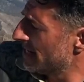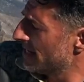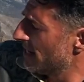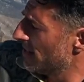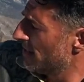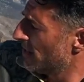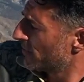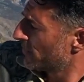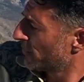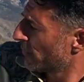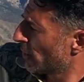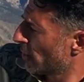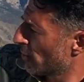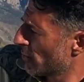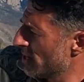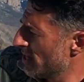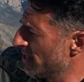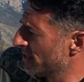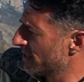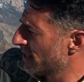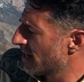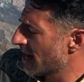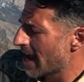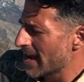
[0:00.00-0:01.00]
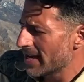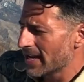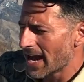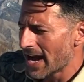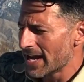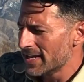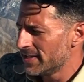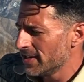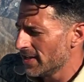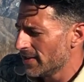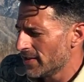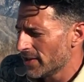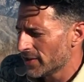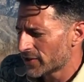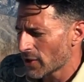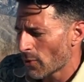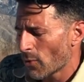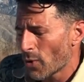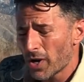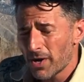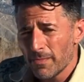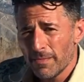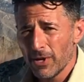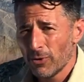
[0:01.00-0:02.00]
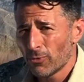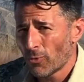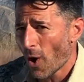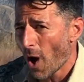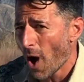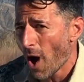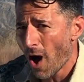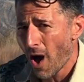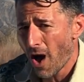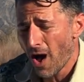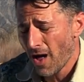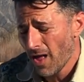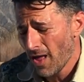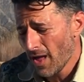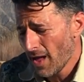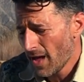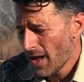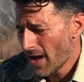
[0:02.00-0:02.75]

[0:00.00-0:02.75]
I did this for a reason. I did this. I want to be raw.